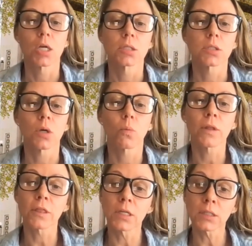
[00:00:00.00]
So
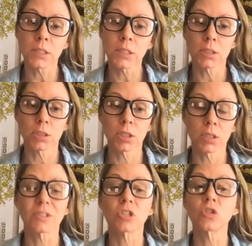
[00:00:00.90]
within tier 2,
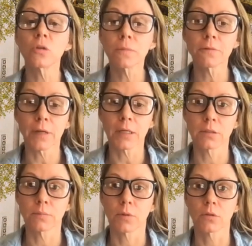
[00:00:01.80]
it's super
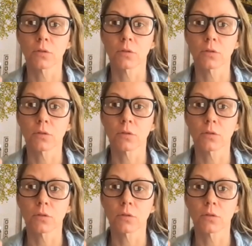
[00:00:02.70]
flexible.